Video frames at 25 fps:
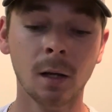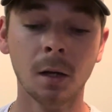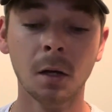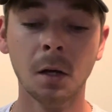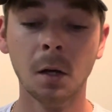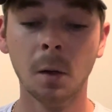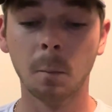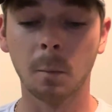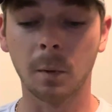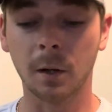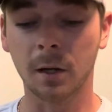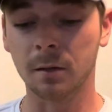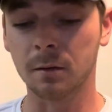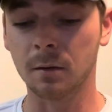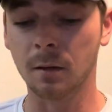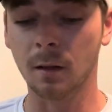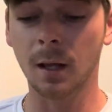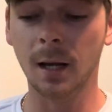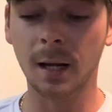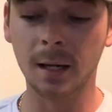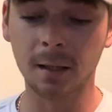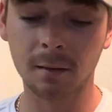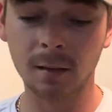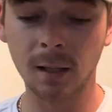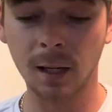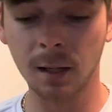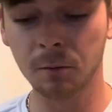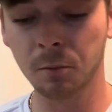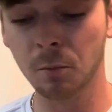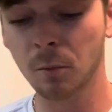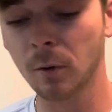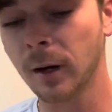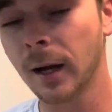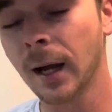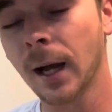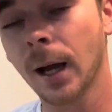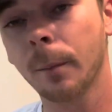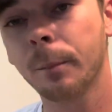Because a lot of times what
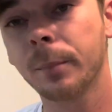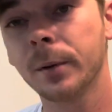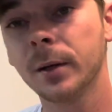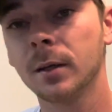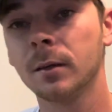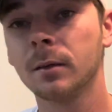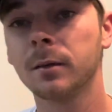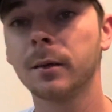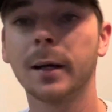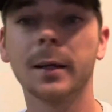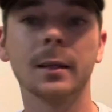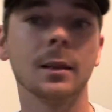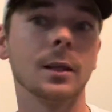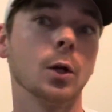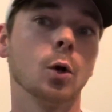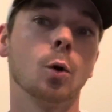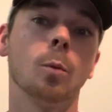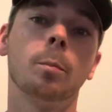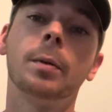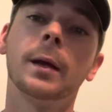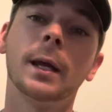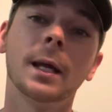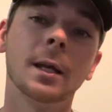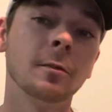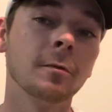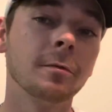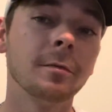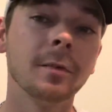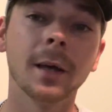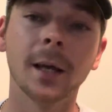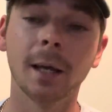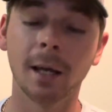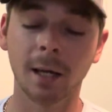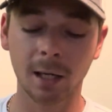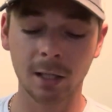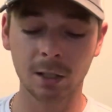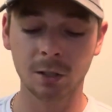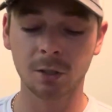will happen is like little
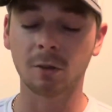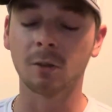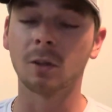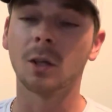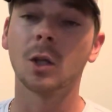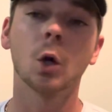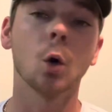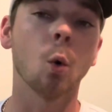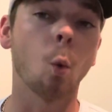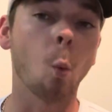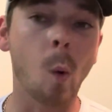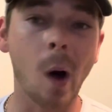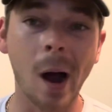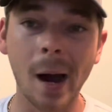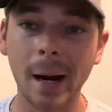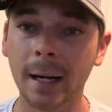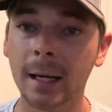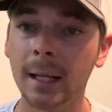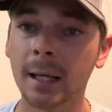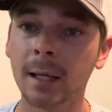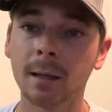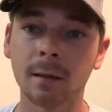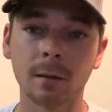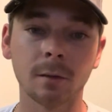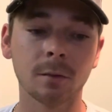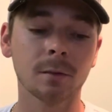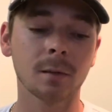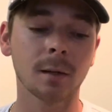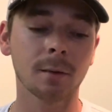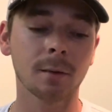pinfish or little whiting and stuff